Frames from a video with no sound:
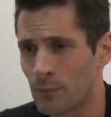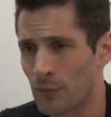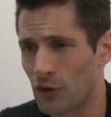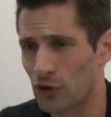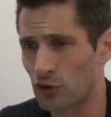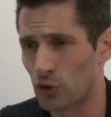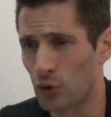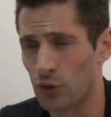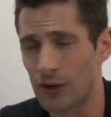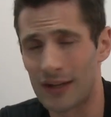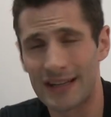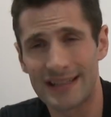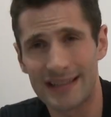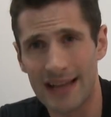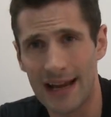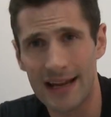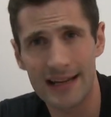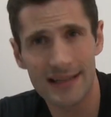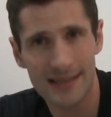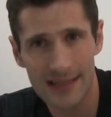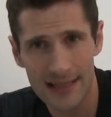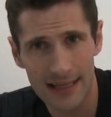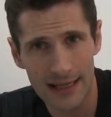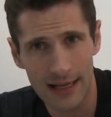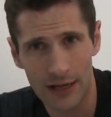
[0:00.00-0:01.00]
There's all the
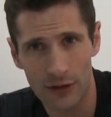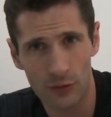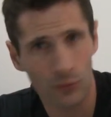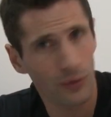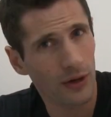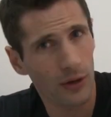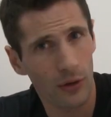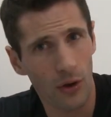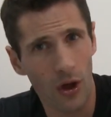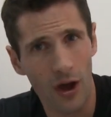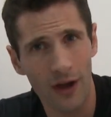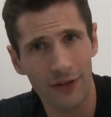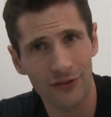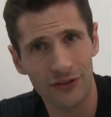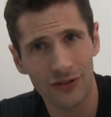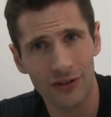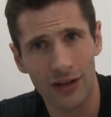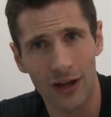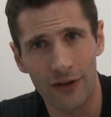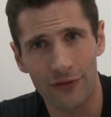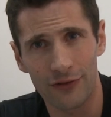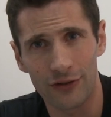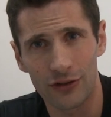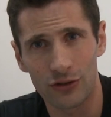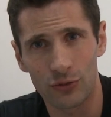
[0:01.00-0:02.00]
DayZ in real life
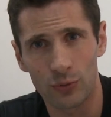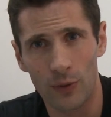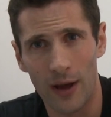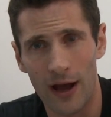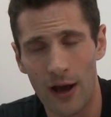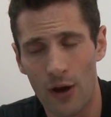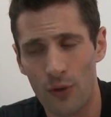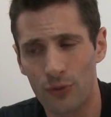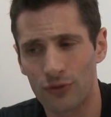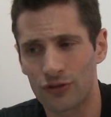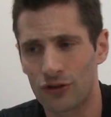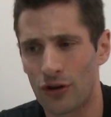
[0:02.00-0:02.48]
stuff as well.